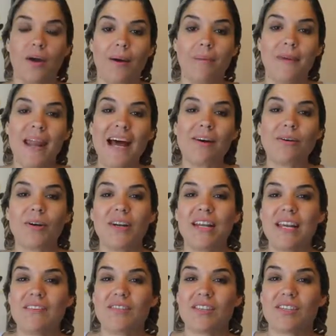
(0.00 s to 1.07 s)
I'm now going to
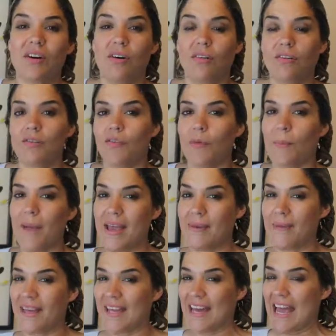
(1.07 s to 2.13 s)
leave this on for
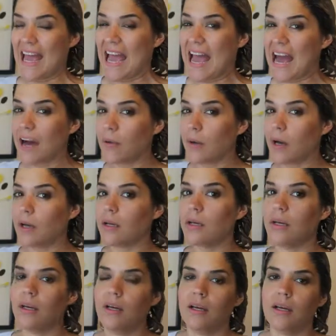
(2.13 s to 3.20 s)
maybe an hour,
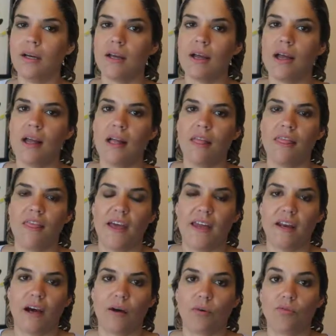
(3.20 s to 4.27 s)

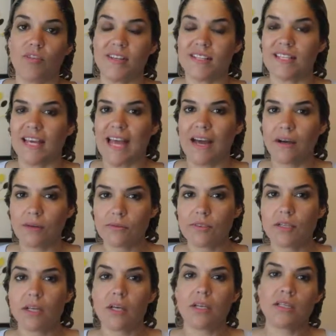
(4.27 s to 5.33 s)
then I'll rinse it out,
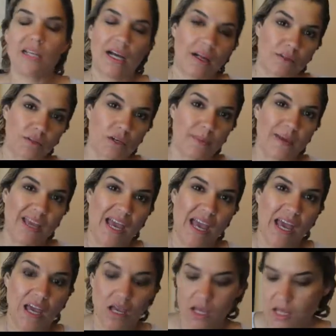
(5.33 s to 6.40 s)
towel dry my
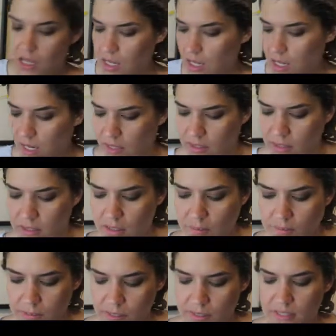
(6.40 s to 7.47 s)
hair, and then
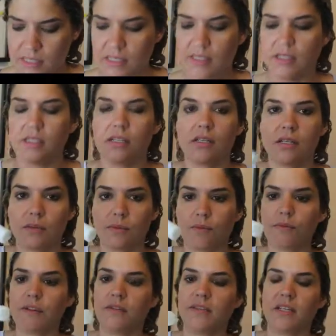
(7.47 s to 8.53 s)
apply this little
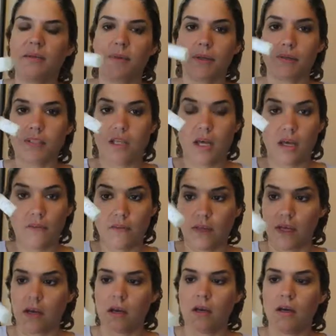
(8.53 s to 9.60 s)
15ml
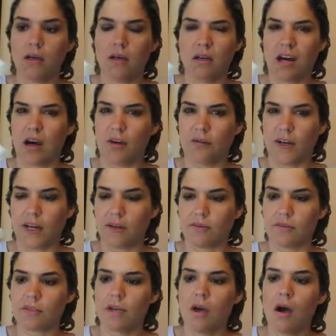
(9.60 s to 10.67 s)
serving, half an
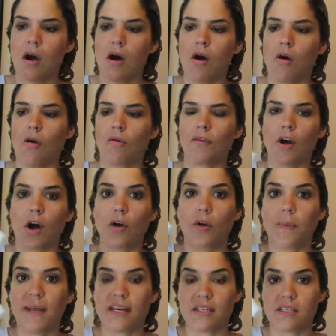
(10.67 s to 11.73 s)
ounce of
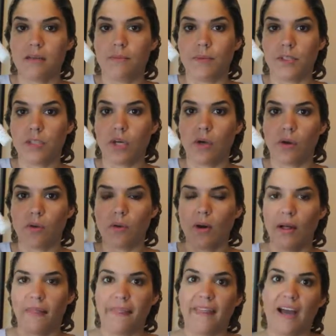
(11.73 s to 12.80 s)
Olaplex number 2,
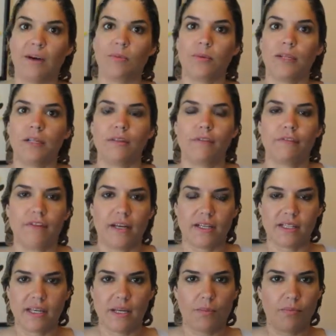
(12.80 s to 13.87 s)
and that will fix
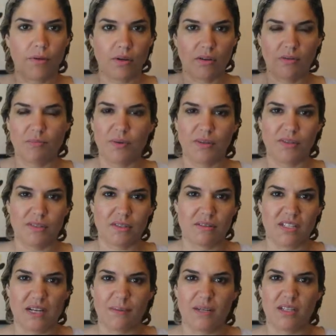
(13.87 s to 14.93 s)
any broken bonds and
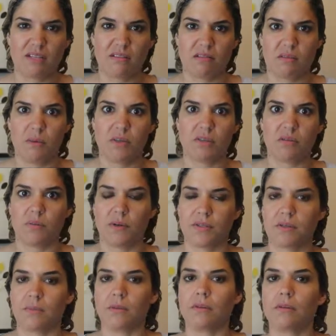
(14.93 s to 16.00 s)
damage as much as
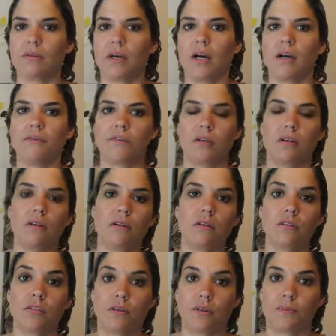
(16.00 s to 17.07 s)
possible that I've done
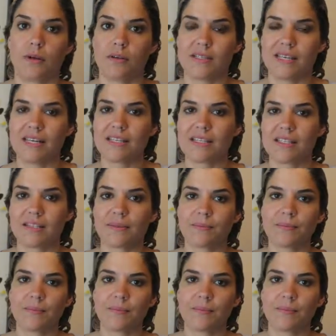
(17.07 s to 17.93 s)
during the process.